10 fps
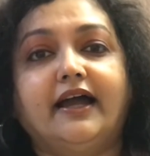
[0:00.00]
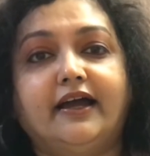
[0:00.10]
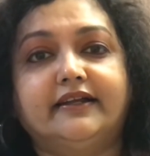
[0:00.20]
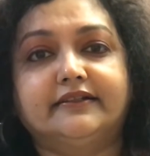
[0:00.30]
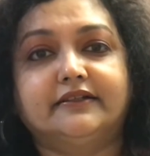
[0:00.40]

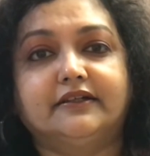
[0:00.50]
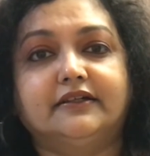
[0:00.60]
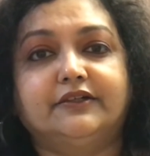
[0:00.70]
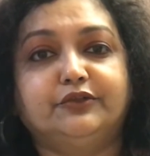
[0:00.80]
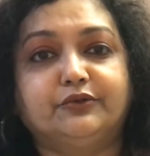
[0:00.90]
and
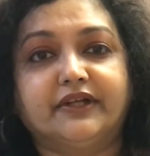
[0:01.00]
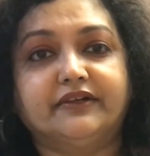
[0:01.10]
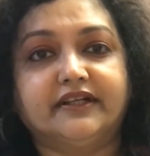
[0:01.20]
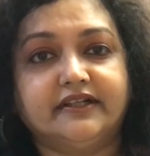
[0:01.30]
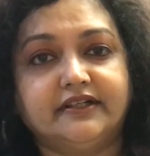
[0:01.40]
you
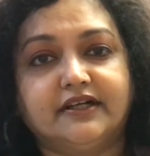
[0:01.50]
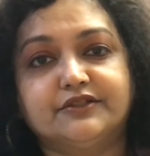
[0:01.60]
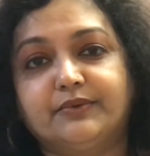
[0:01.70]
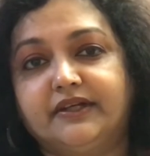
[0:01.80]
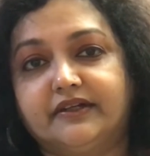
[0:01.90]
can get in
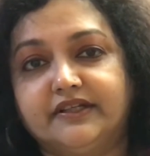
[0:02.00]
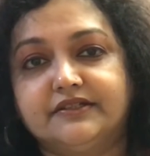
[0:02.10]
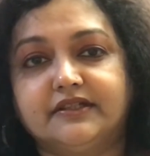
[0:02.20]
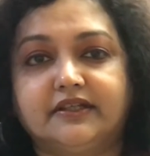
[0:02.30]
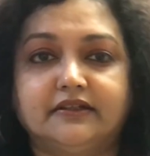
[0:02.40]
touch by
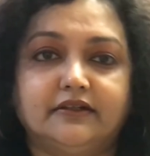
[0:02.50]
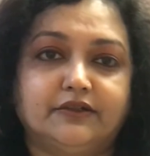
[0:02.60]
writing